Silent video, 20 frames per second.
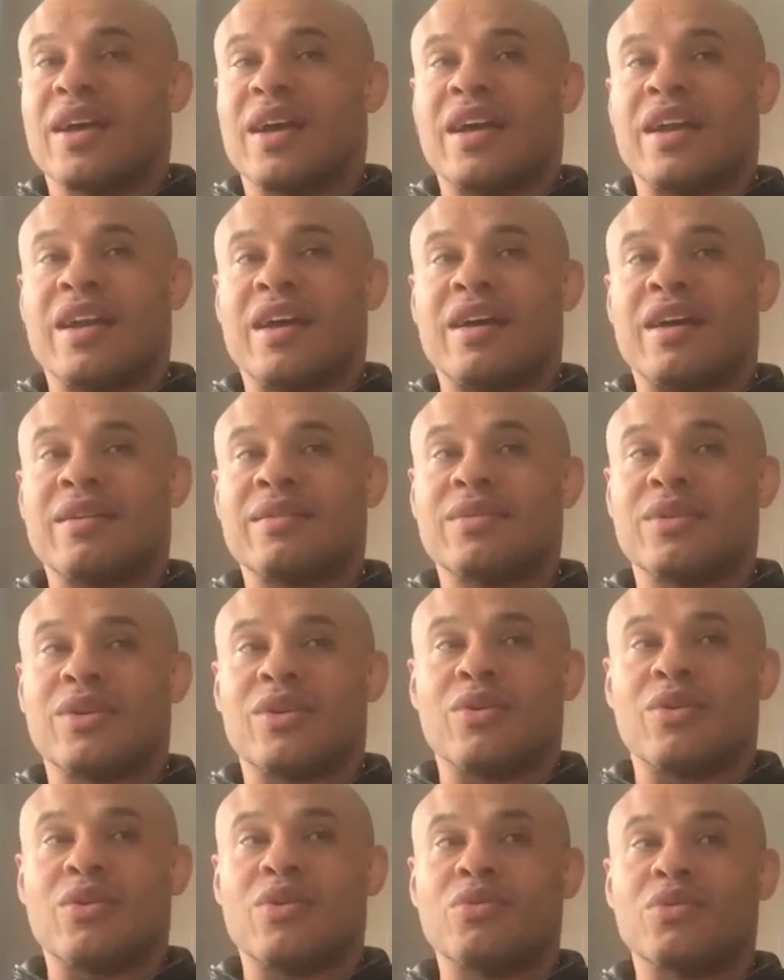And, you
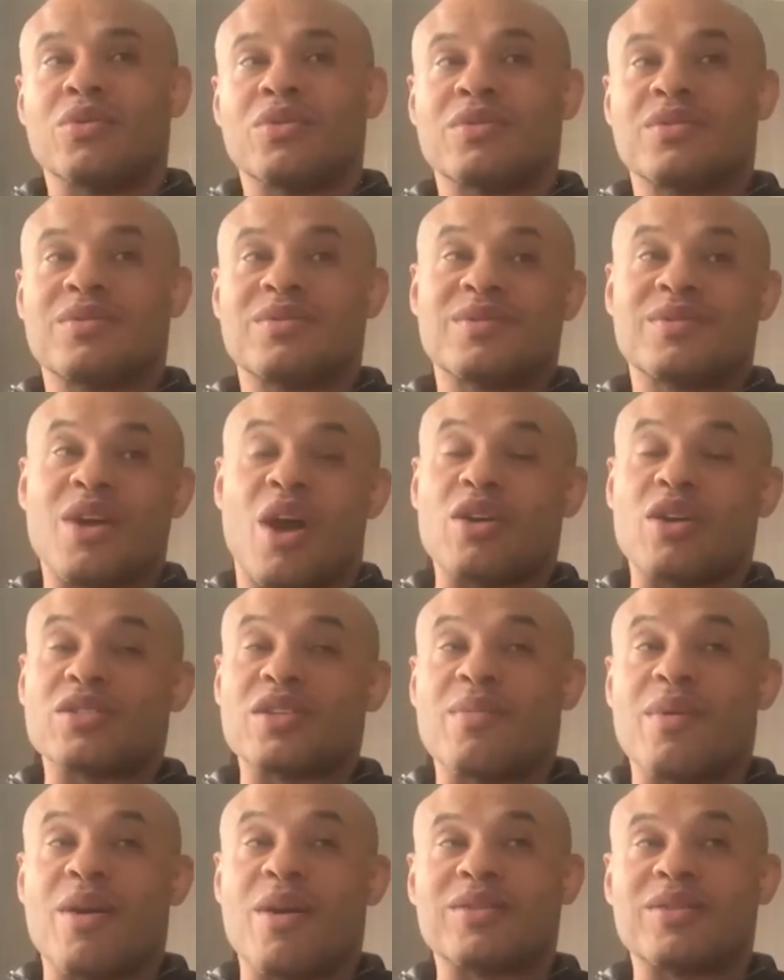know, it was talked
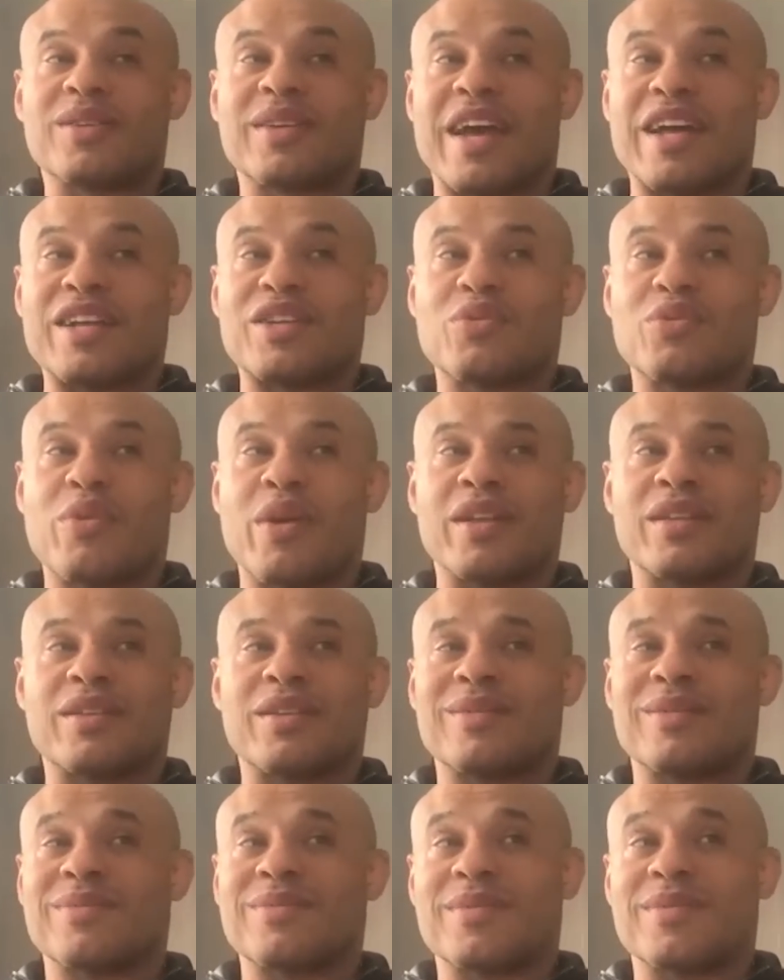about catch weight,
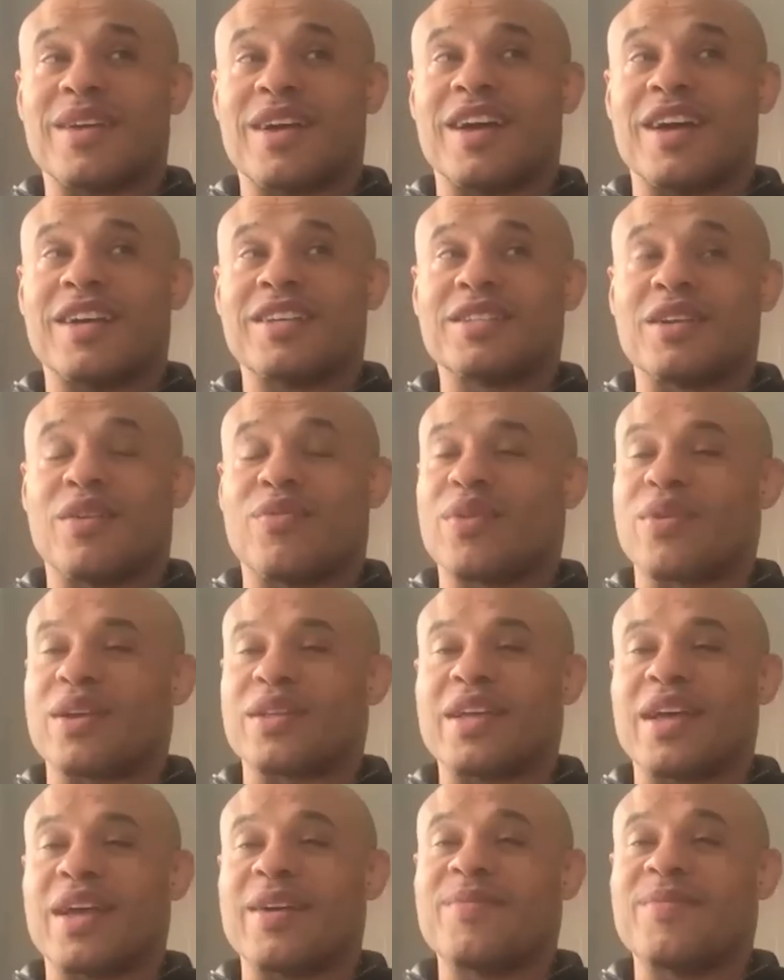stuff
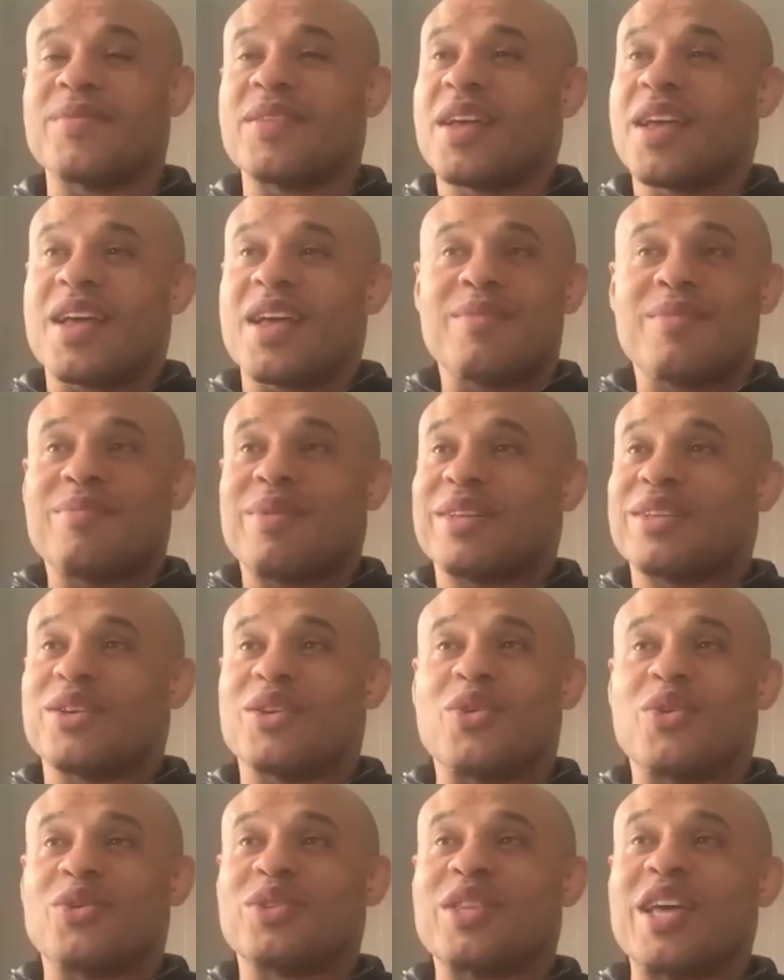like that. But,
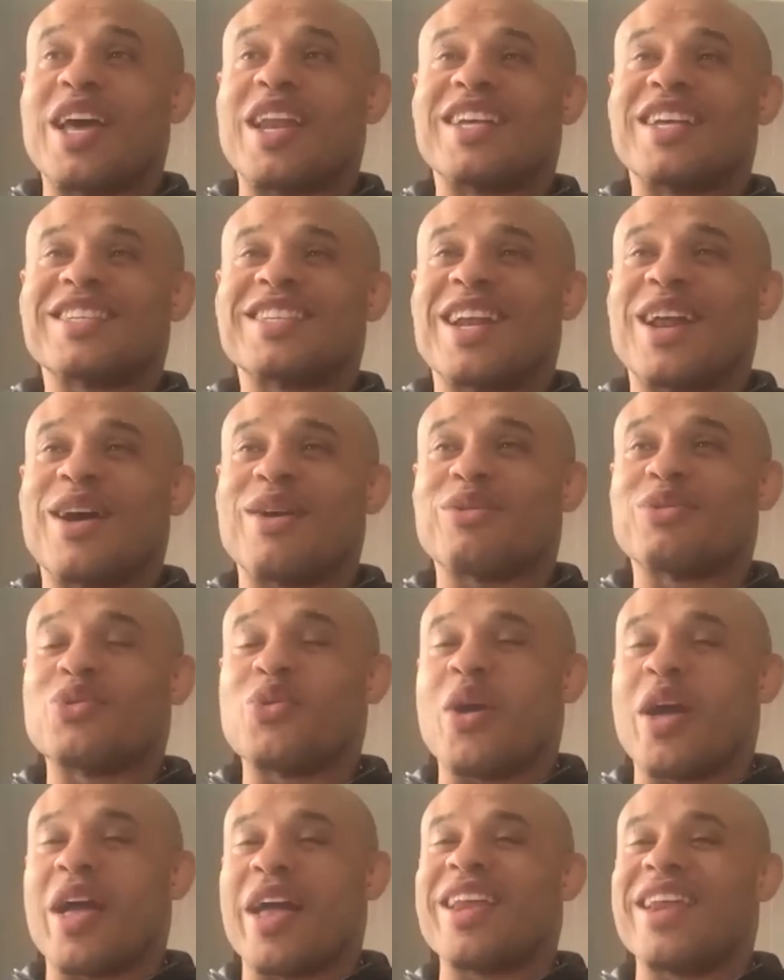you know, Dana said, I'll
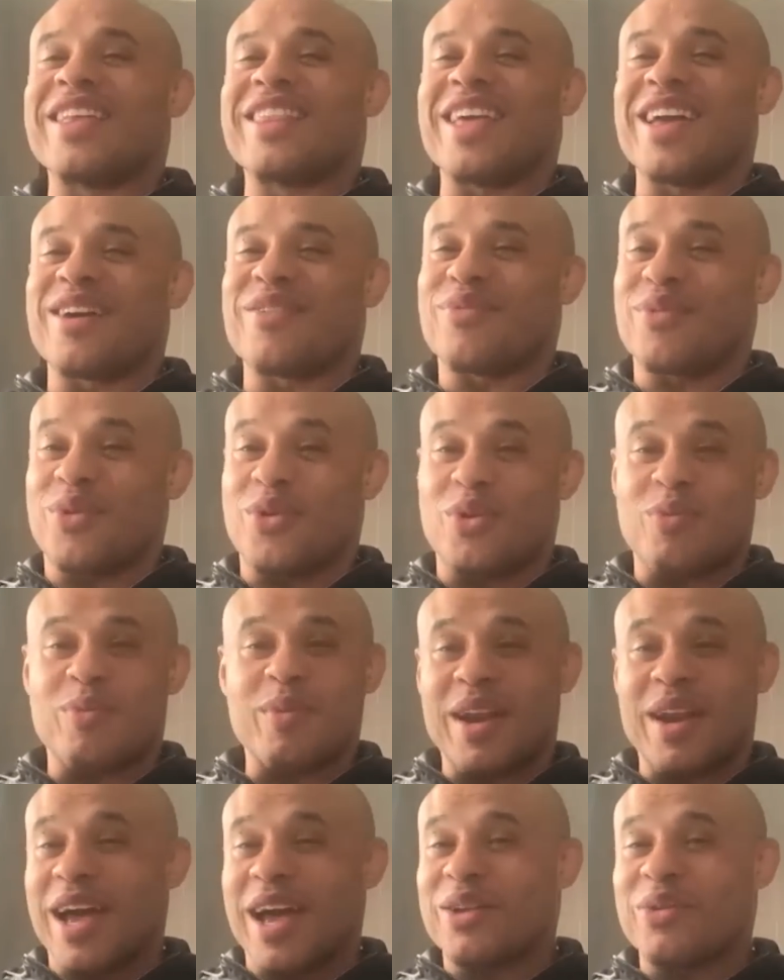do anything for you,
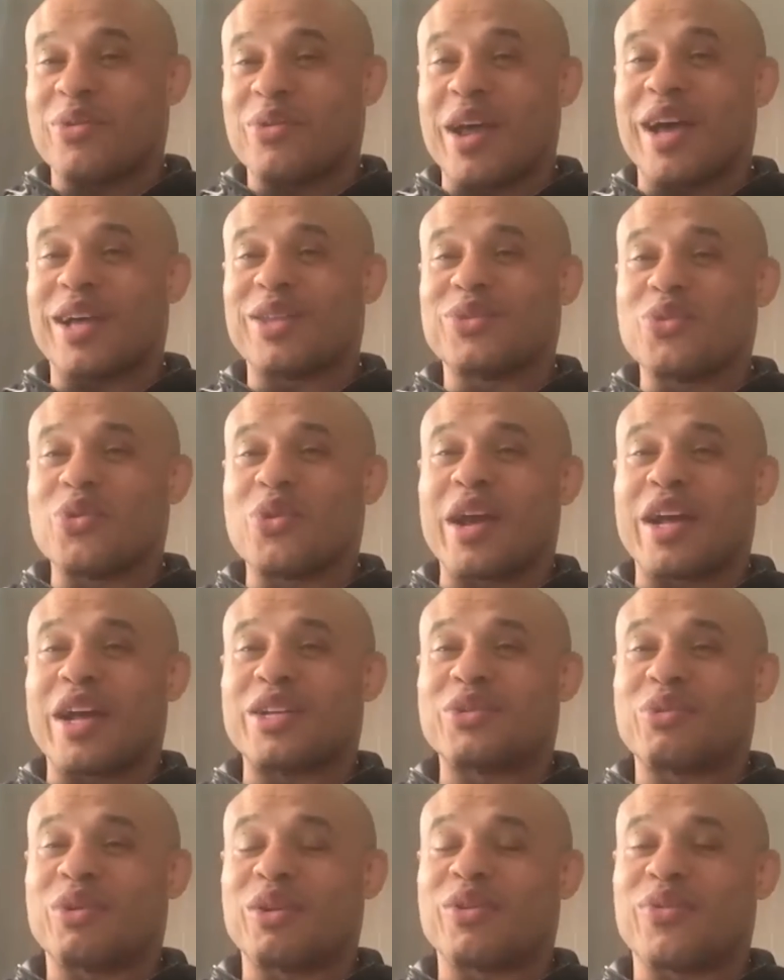but I do not do
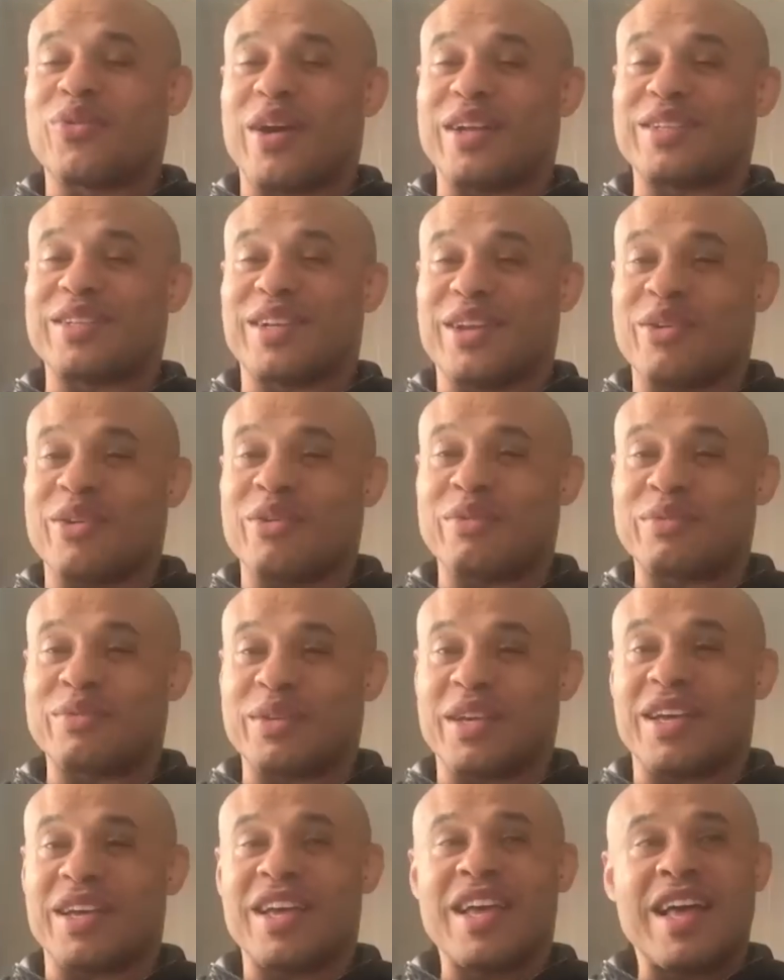catch weight fights in the
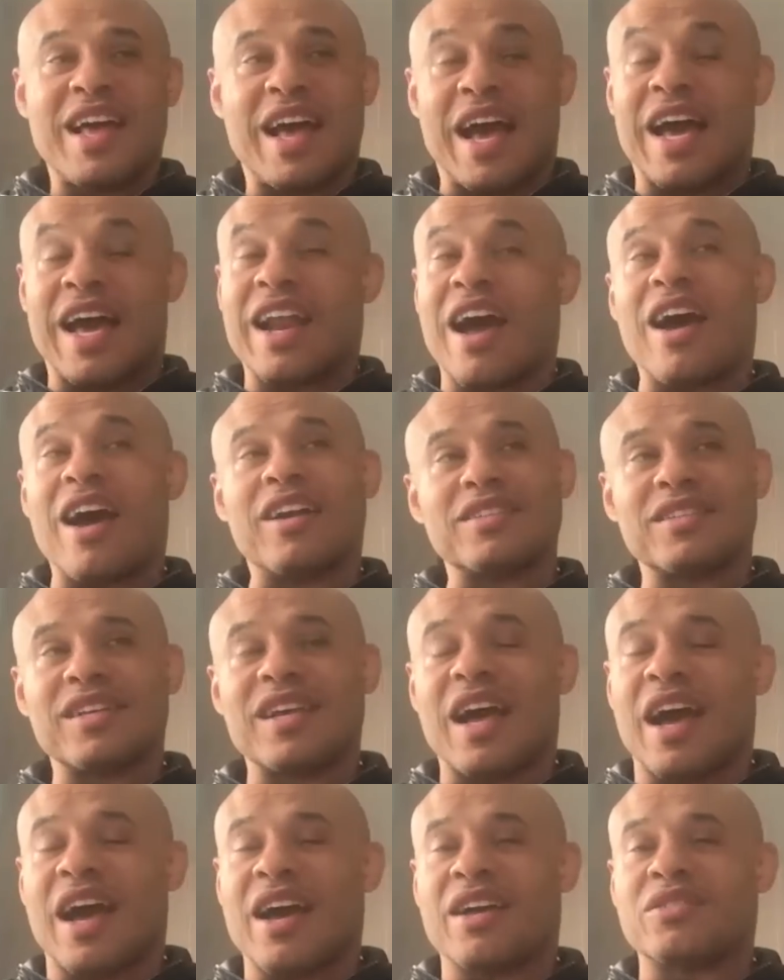UFC. And
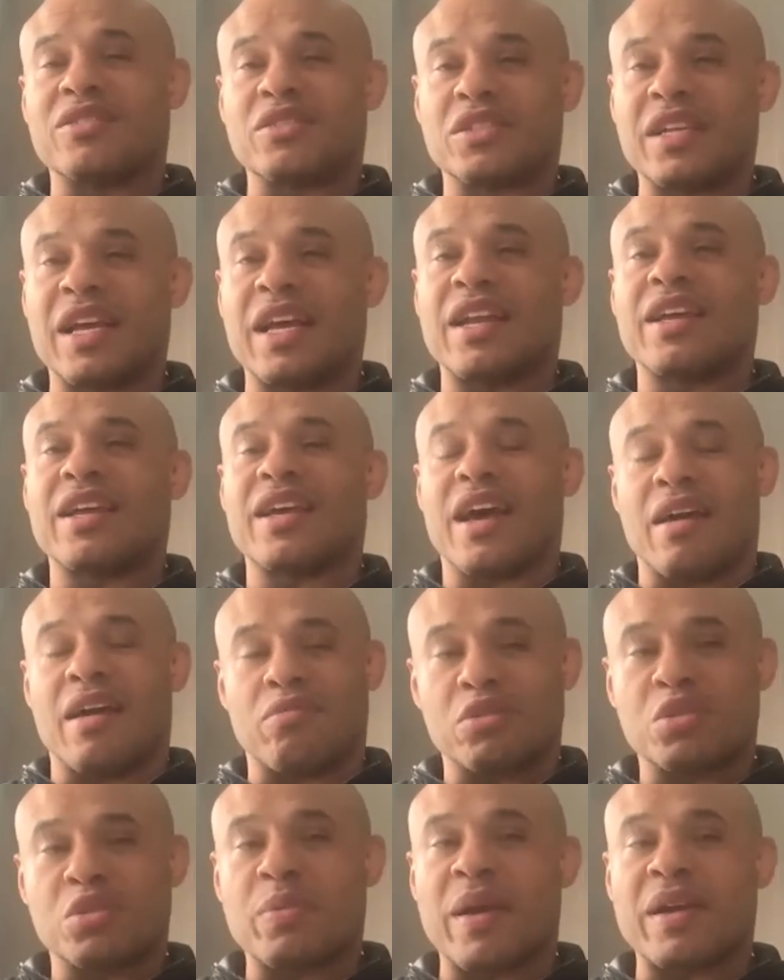honestly, I understand it. I
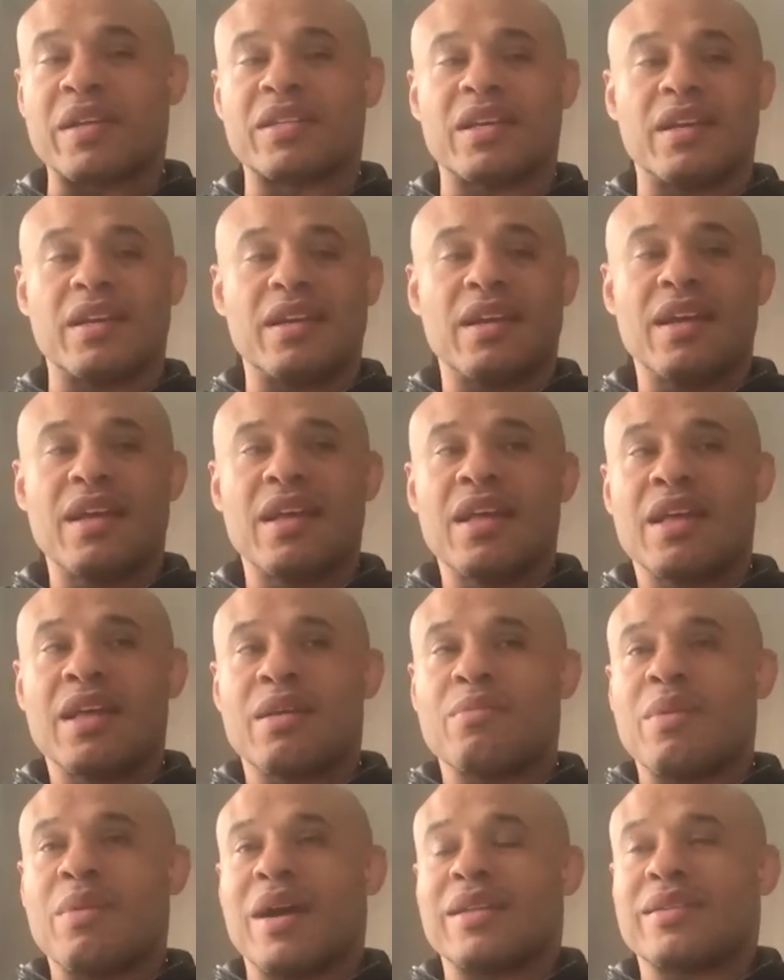respect it.
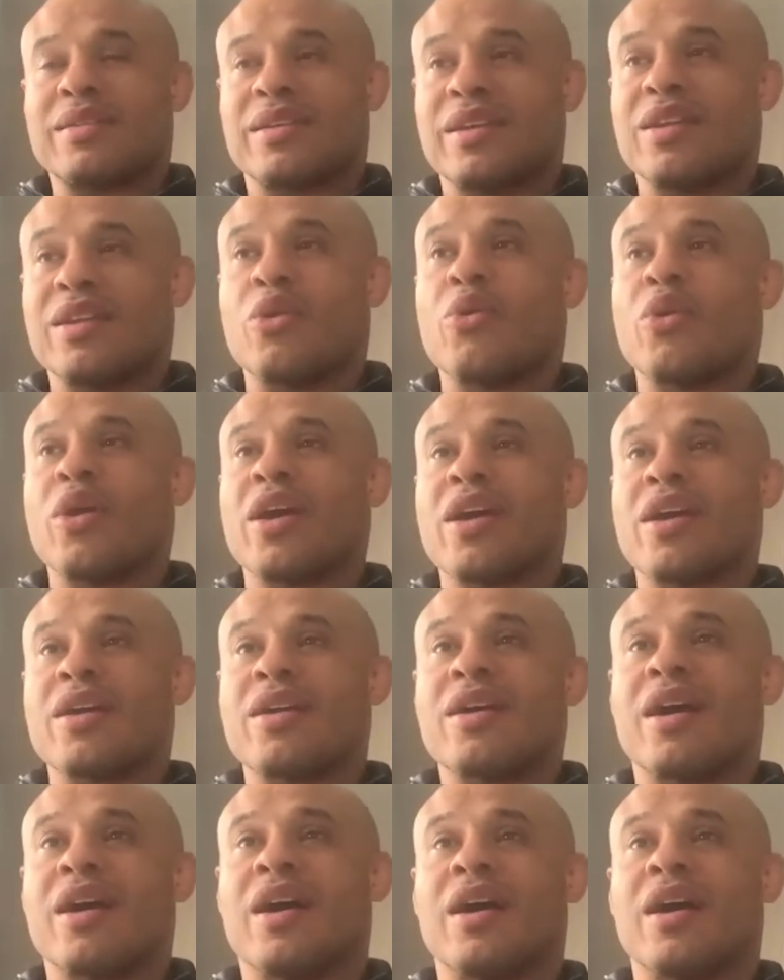But in a way,